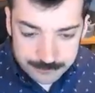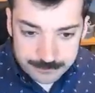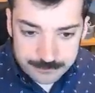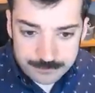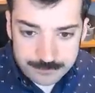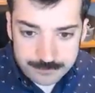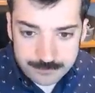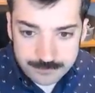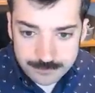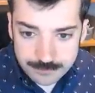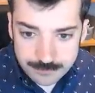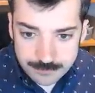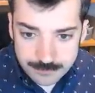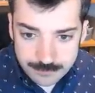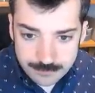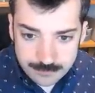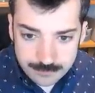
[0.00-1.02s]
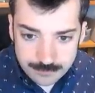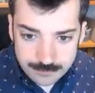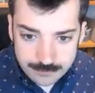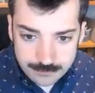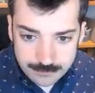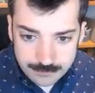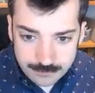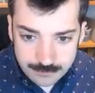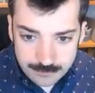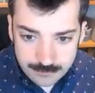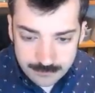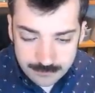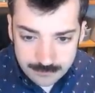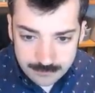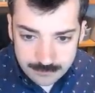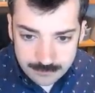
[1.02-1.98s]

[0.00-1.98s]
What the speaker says: No one is speaking in this clip.